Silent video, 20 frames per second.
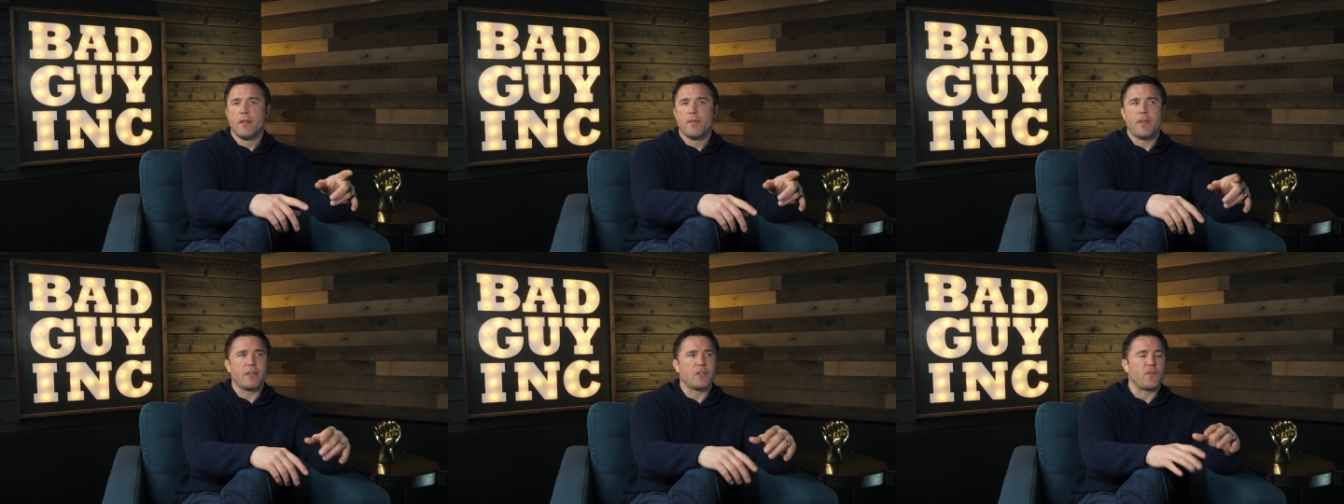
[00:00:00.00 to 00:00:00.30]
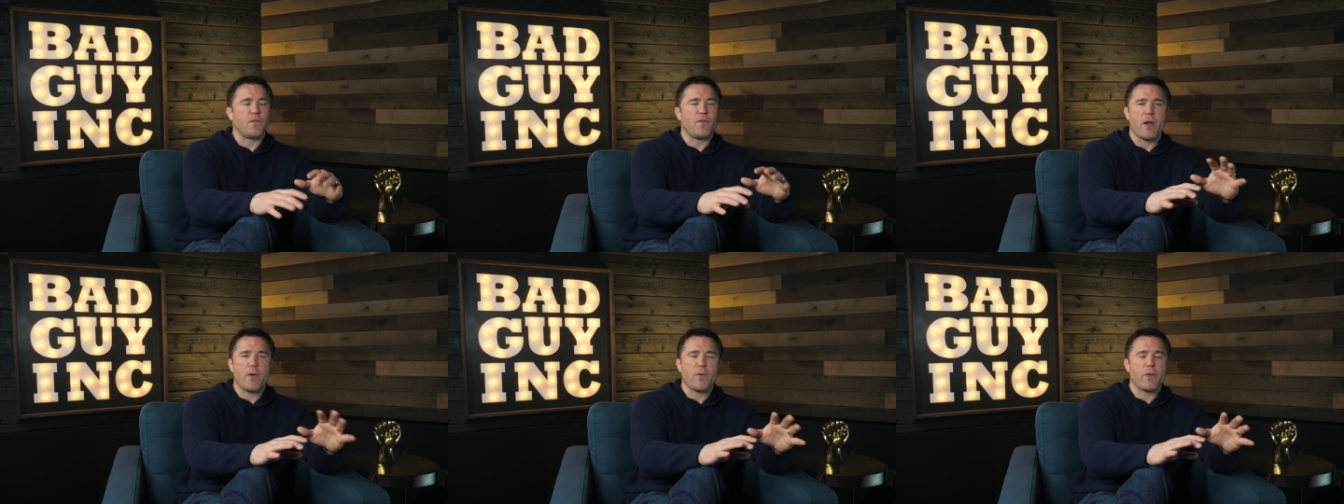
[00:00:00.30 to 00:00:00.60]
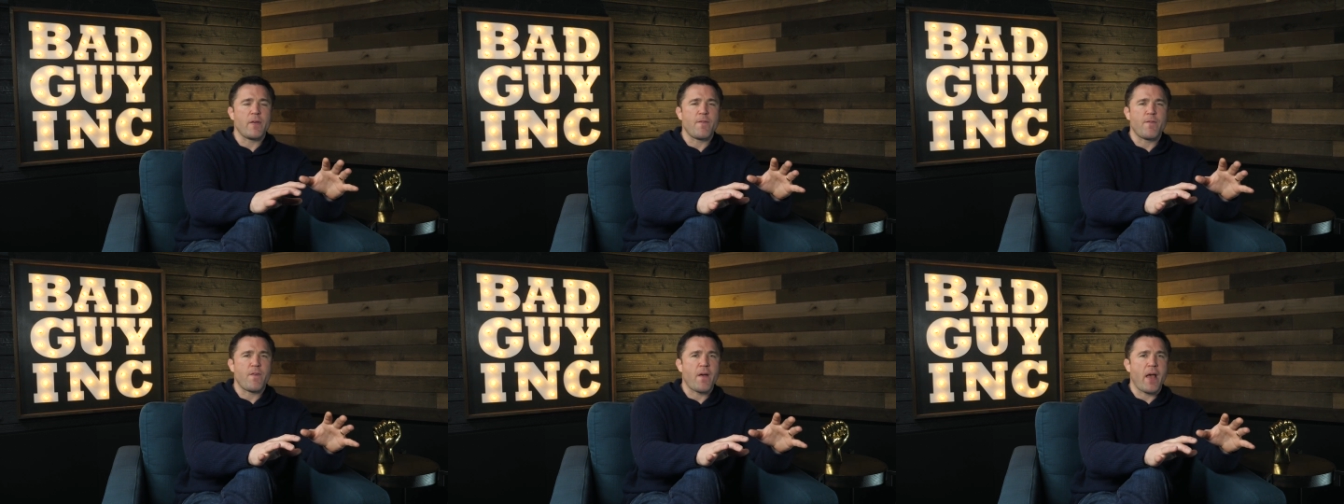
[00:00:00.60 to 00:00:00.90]
that's
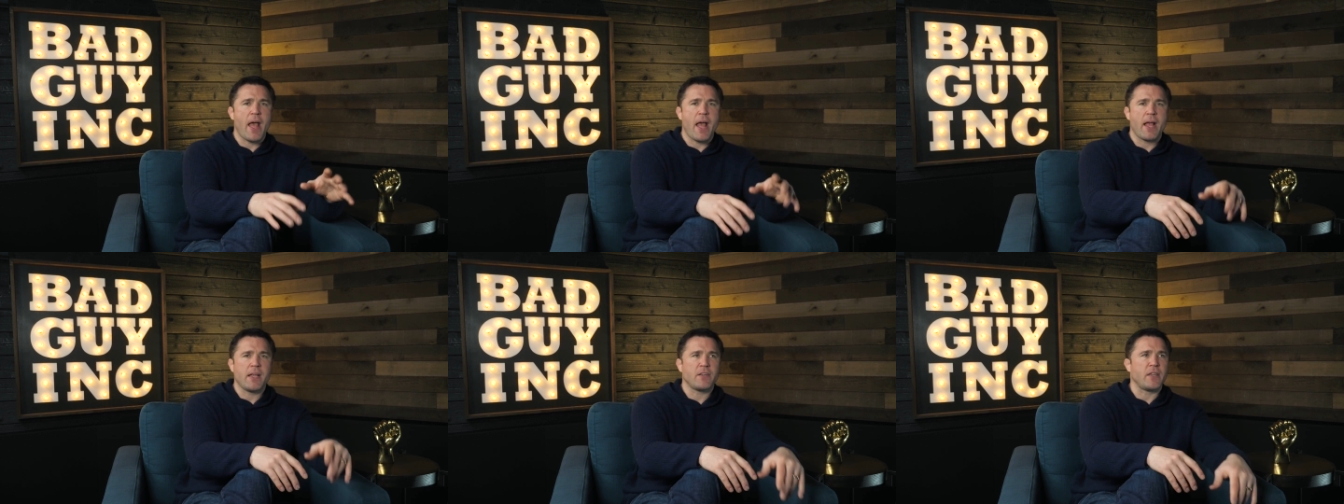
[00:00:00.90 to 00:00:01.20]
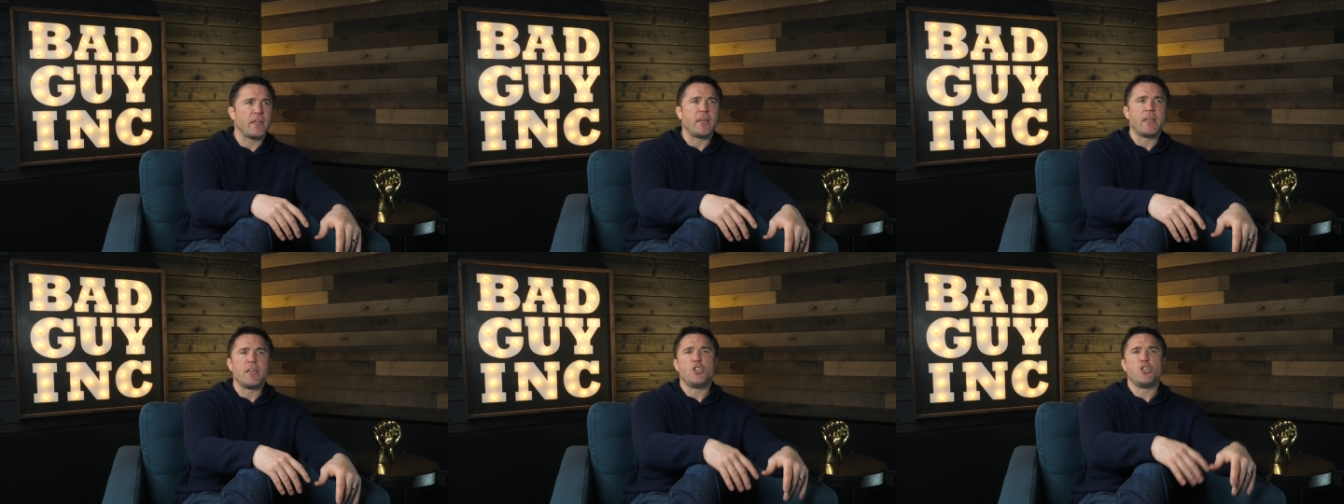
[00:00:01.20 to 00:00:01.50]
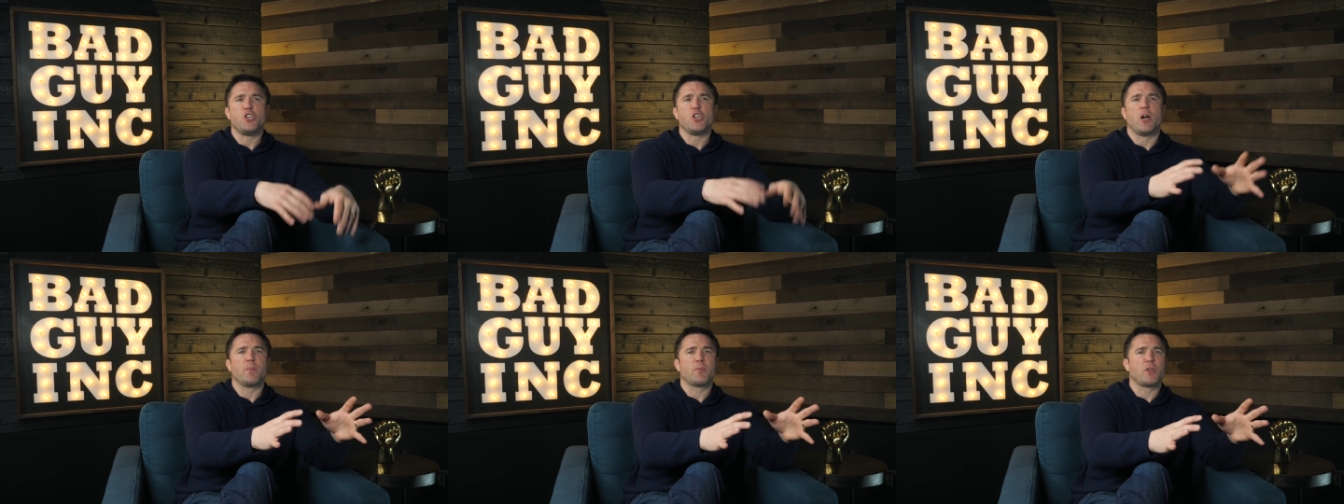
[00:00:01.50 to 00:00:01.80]
very fast and he
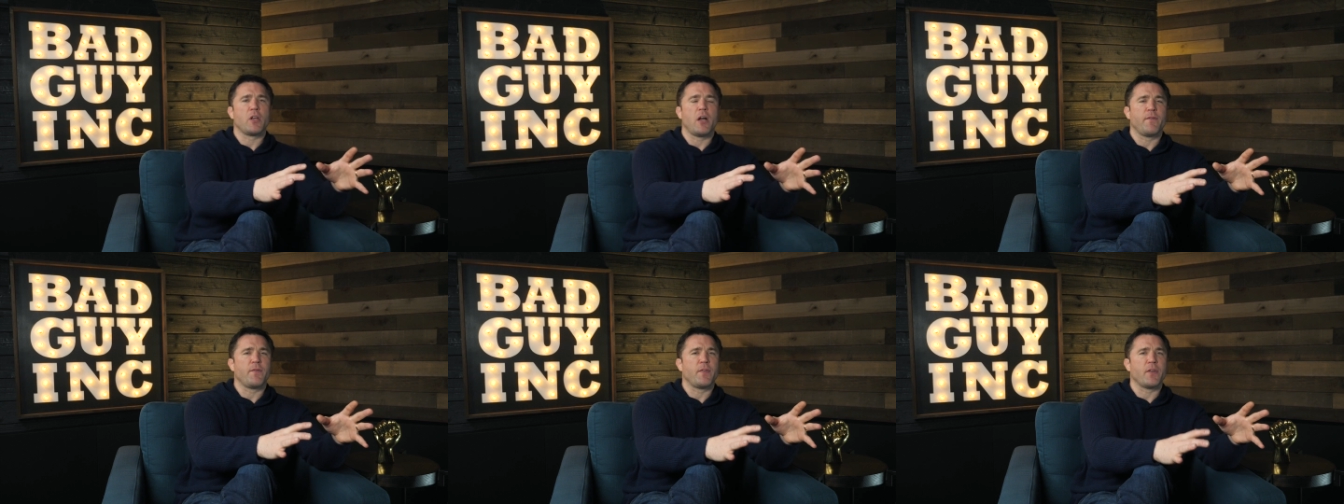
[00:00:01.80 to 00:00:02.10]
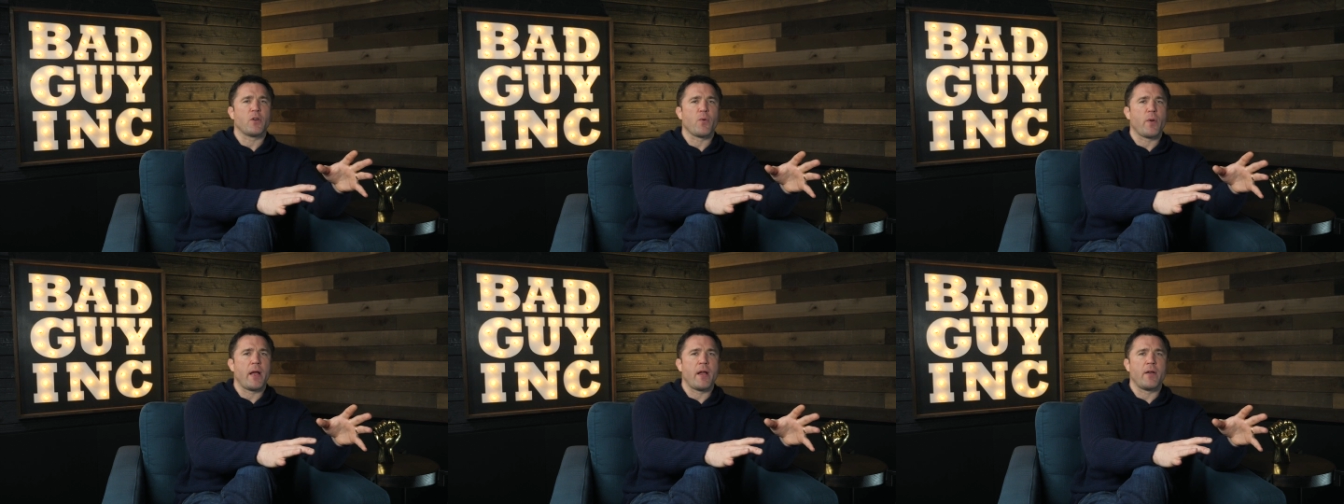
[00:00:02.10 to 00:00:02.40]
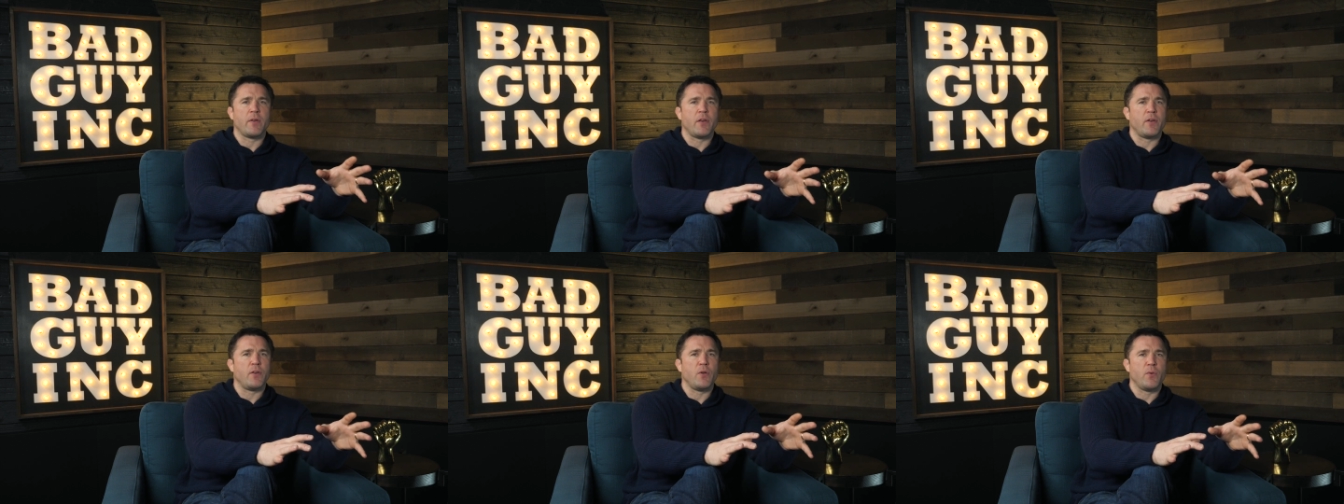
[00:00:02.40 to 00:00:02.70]
jumps off the
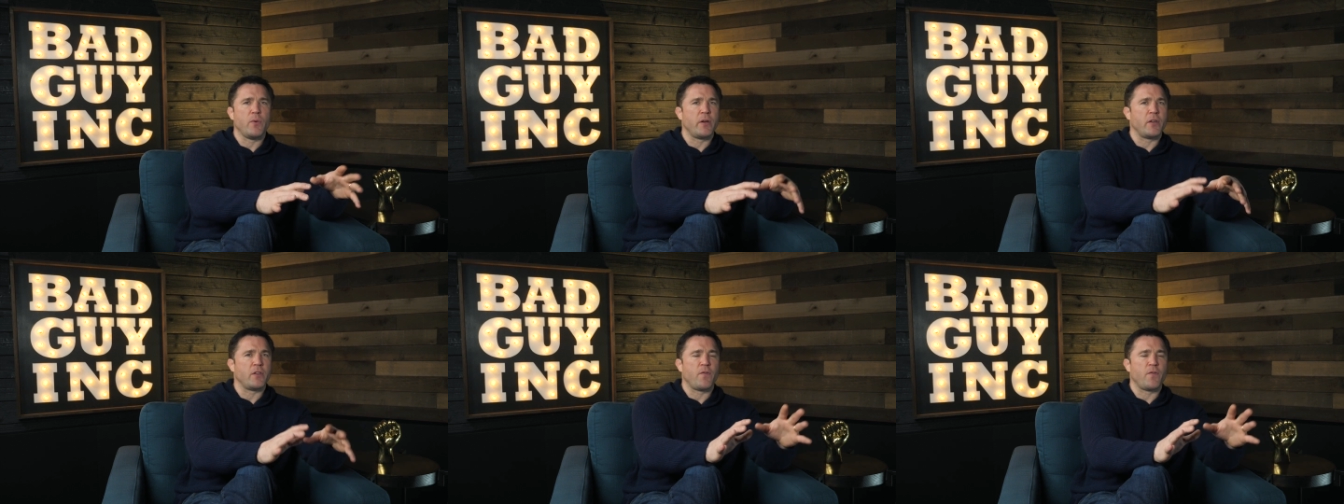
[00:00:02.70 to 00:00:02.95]
ground to do it.